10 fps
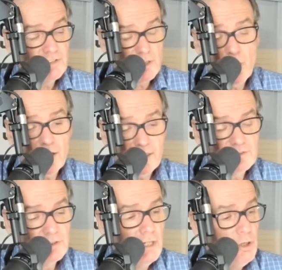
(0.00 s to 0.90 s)
So the
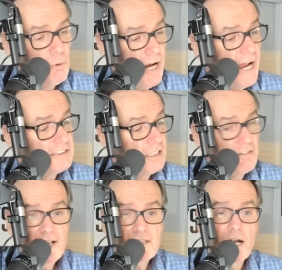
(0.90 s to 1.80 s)
markets were actually
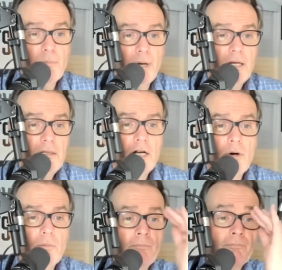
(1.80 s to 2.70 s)
right there, but, you
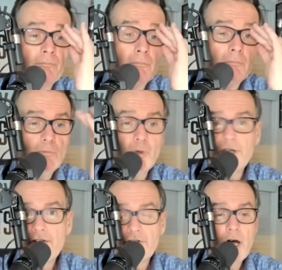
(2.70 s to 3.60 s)
know, we'll
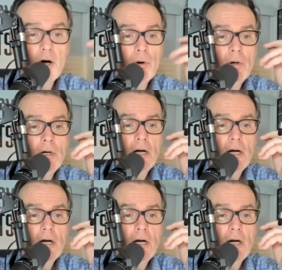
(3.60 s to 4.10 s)
never know.